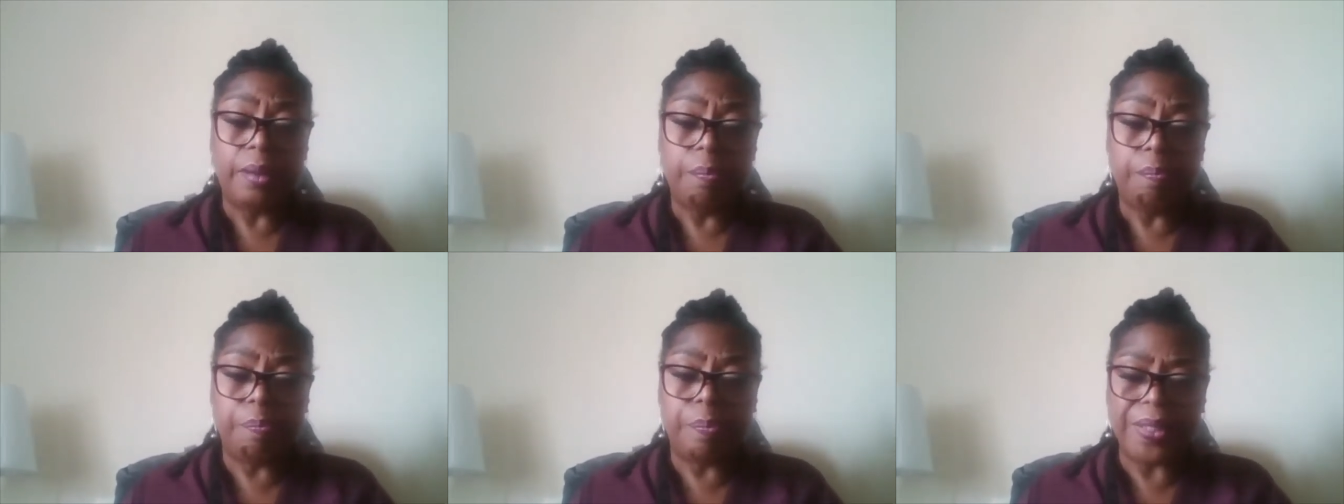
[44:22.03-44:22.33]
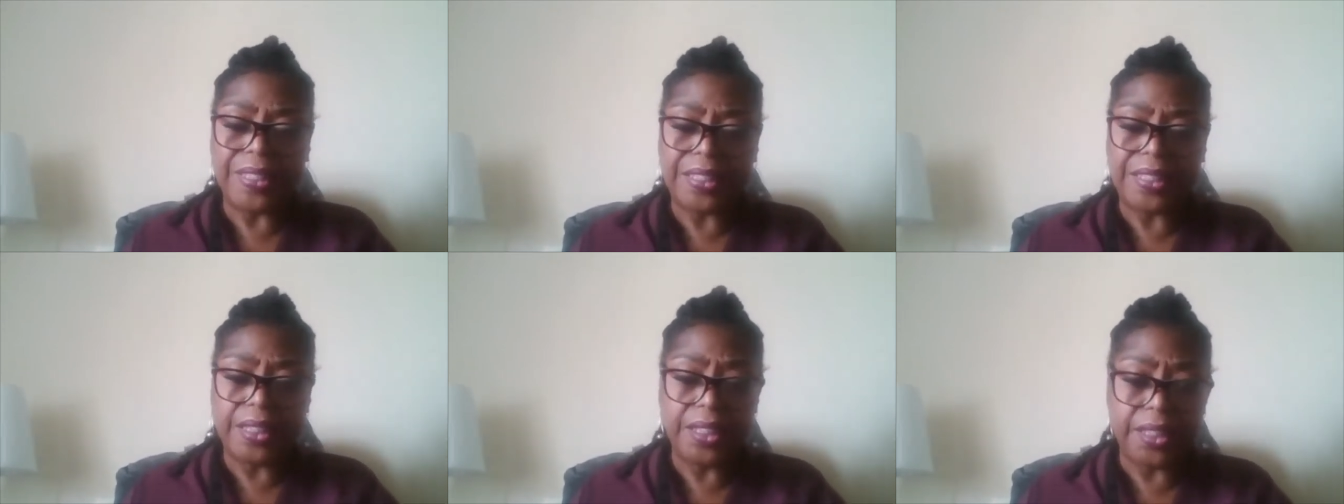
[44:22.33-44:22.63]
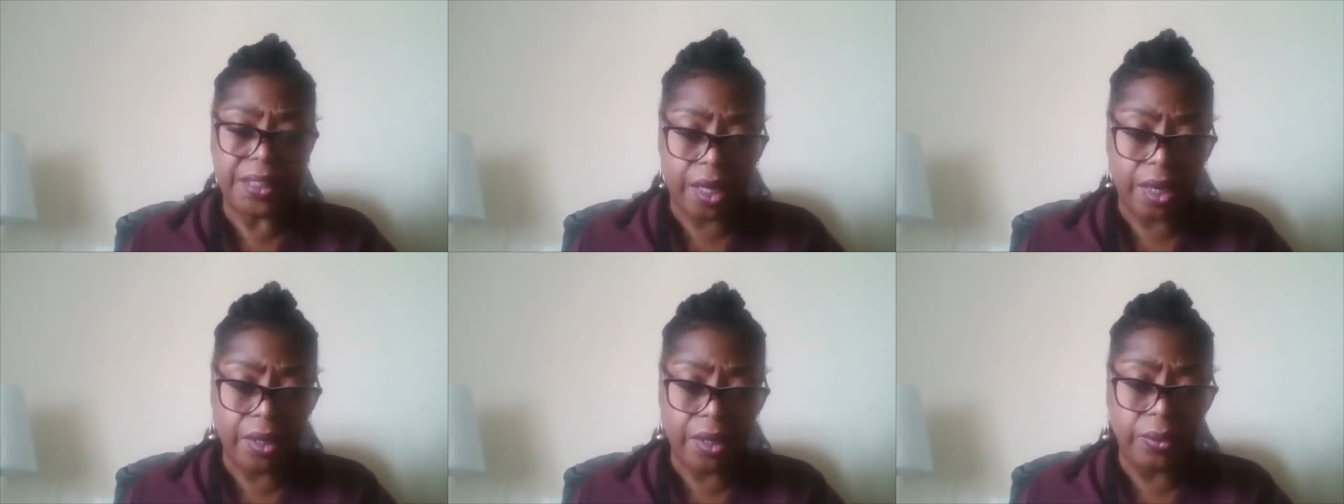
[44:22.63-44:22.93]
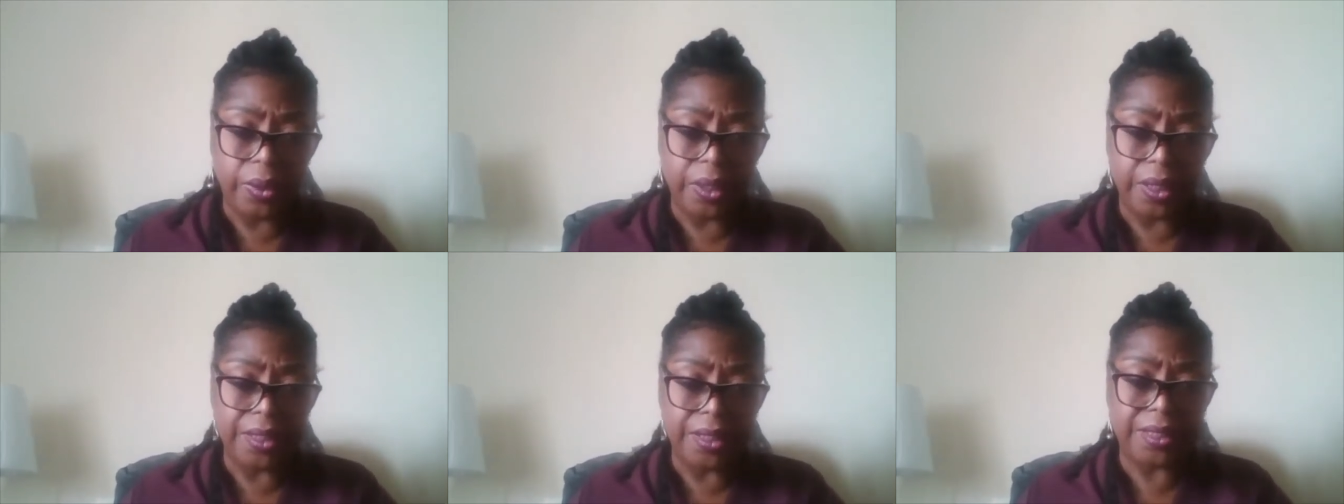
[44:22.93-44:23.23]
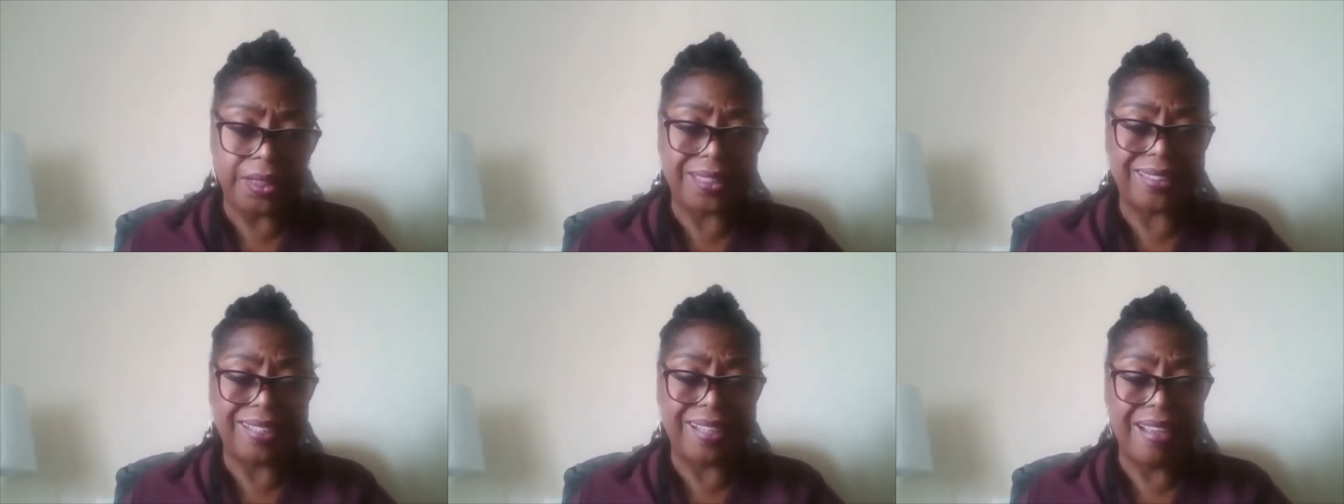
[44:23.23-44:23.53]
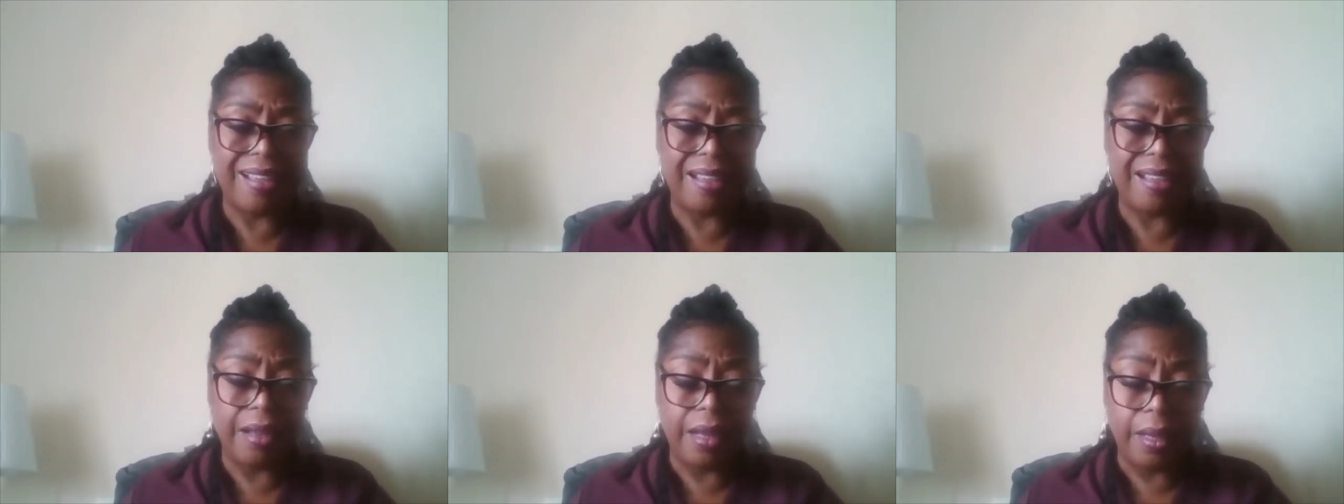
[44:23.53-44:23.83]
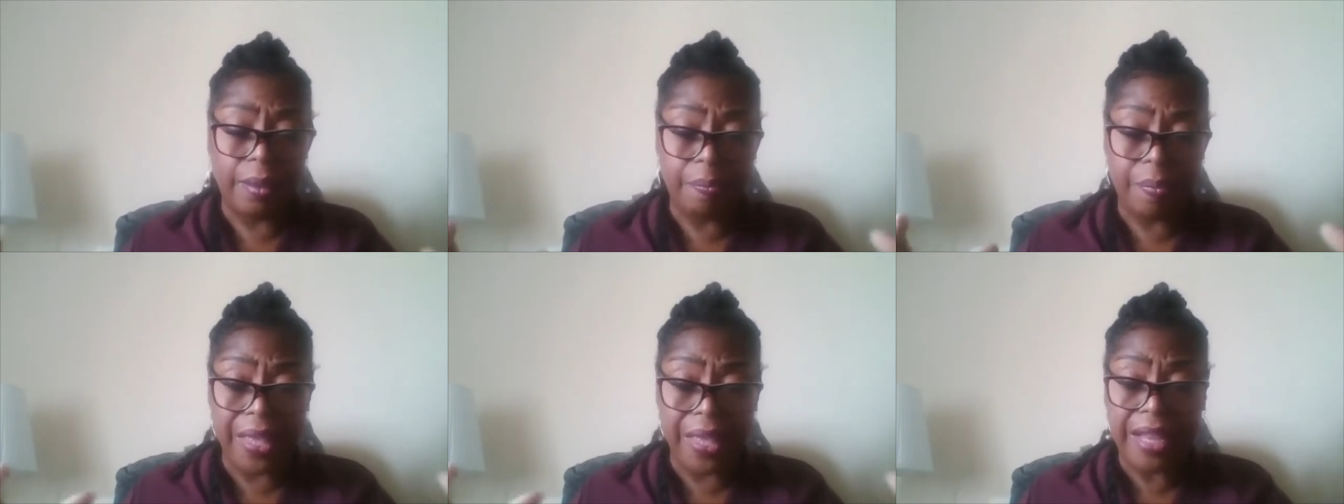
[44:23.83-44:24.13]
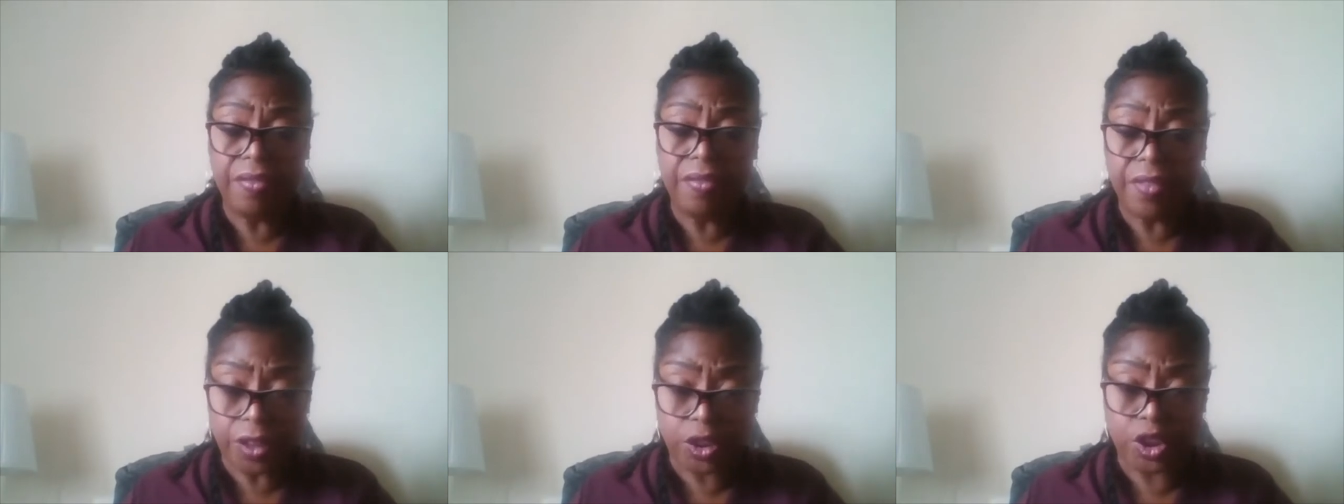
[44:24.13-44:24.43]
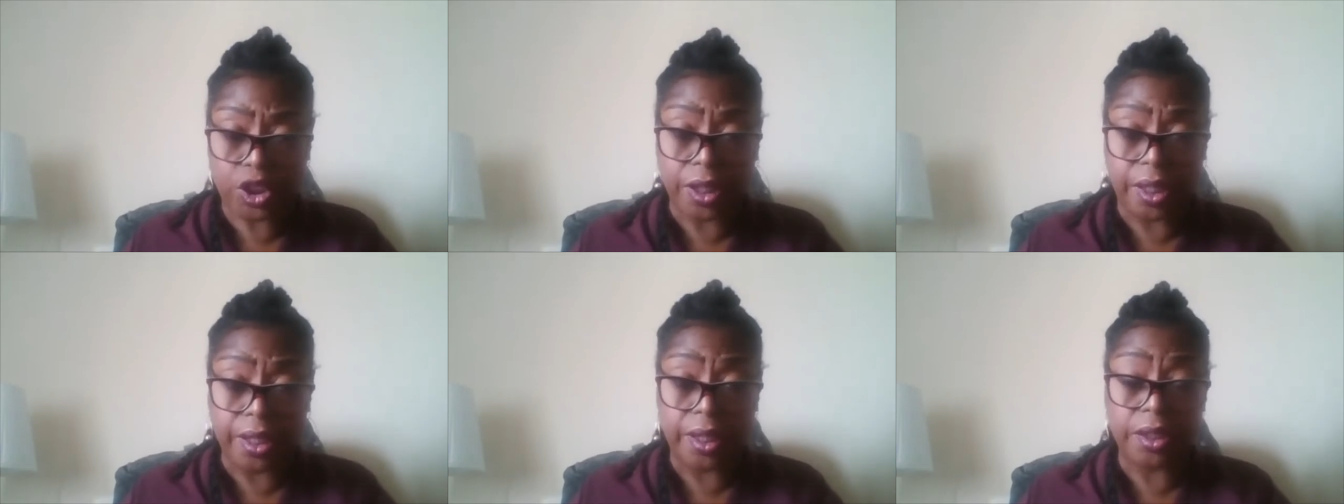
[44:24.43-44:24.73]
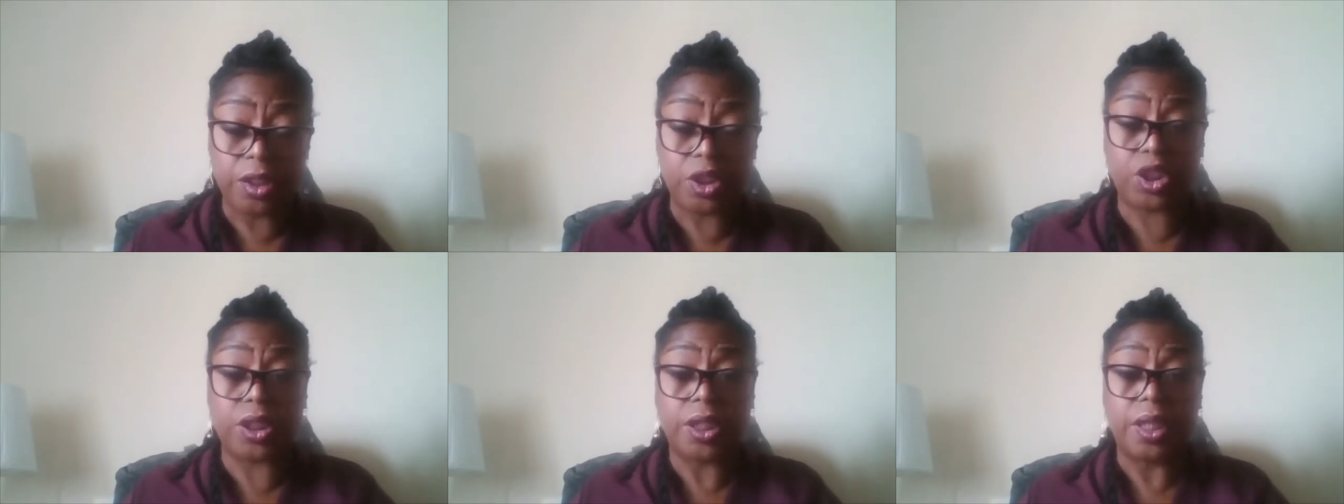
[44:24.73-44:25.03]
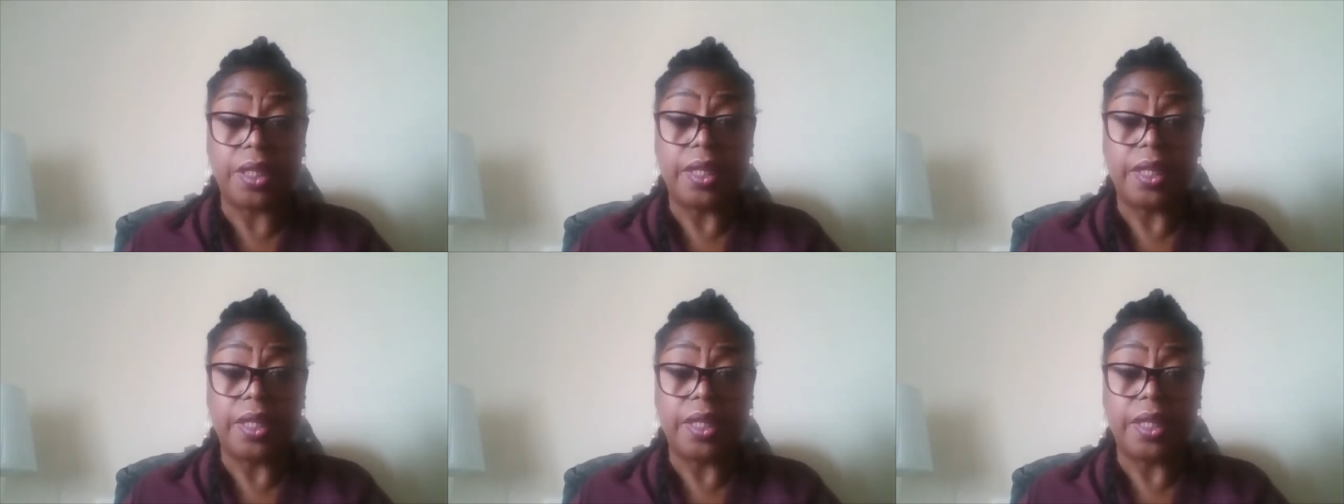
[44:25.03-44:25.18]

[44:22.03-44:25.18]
business owners um, in the church